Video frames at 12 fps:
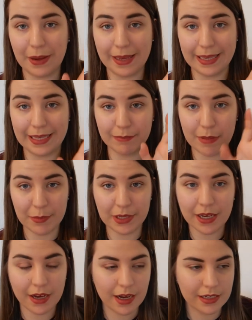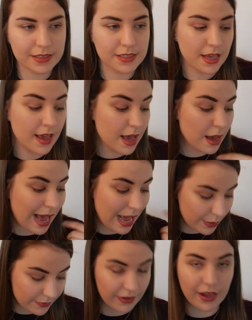my memory cards.
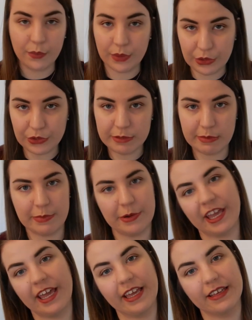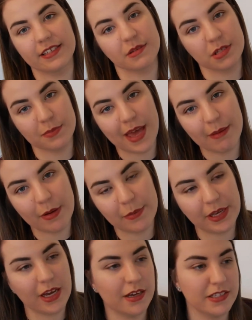However, I will also be bringing some spare
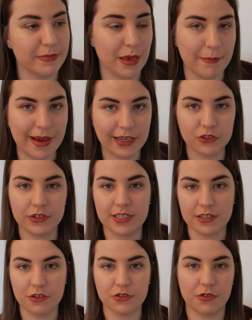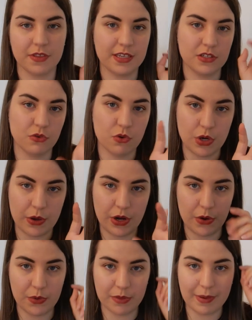memory cards, spare batteries, those sort of things to all go
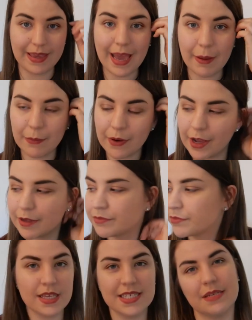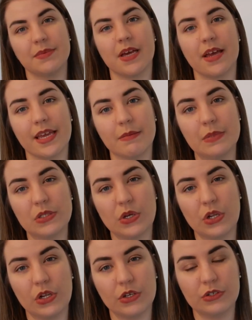along with my camera. Sometimes
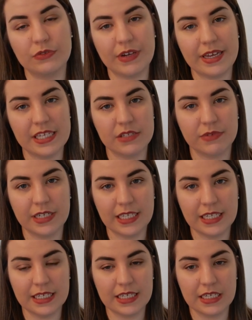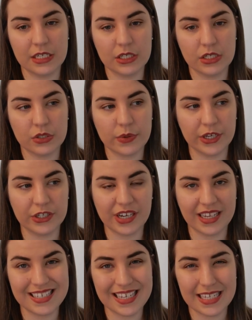on a long haul flight, it's really quite a
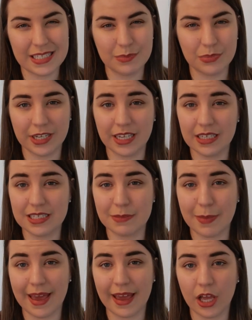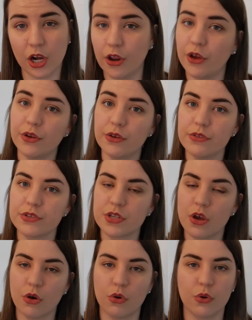good idea to bring spare
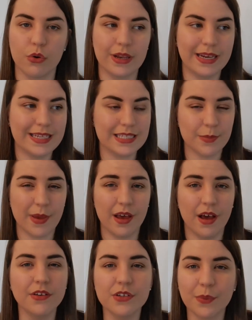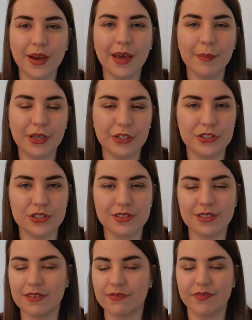clothes or at least spare underwear,
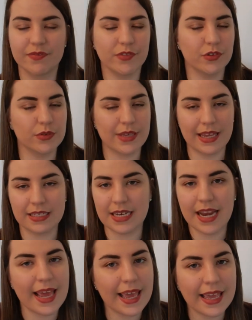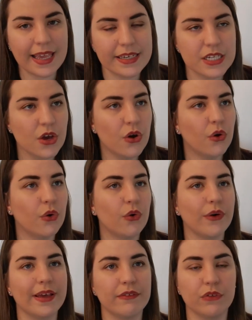because if you get delayed
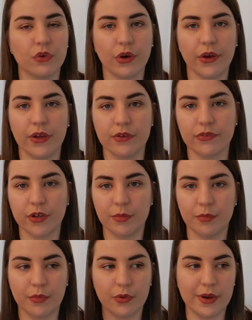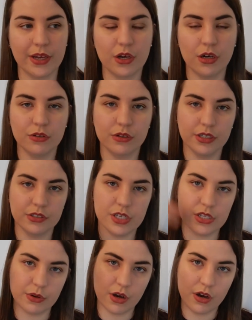or if you're going from quite a cold
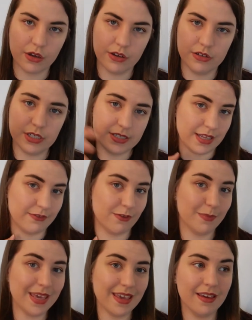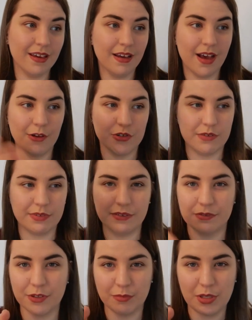country to a hot country, like for me, I'm
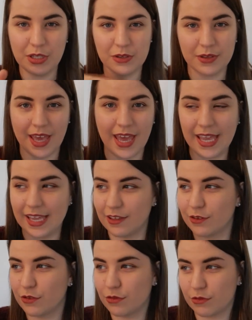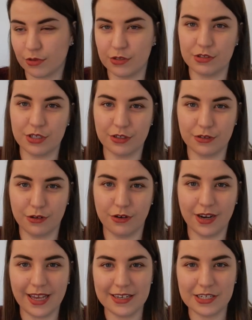travelling from the UK through to
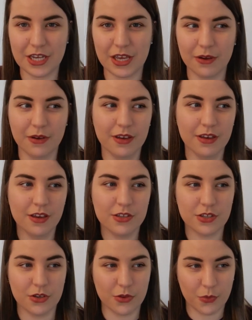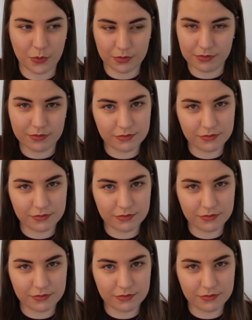Orlando, so the